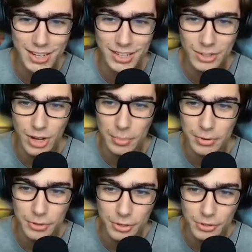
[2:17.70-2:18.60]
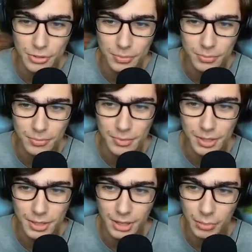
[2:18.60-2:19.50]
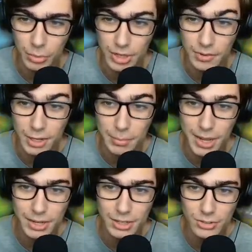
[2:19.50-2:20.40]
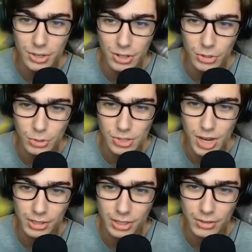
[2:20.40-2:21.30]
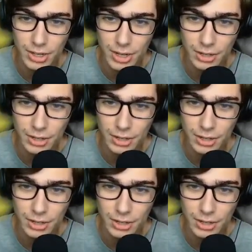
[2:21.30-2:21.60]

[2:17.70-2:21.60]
and he grabbed me first. Alright, but we have a commanding two stock lead right now.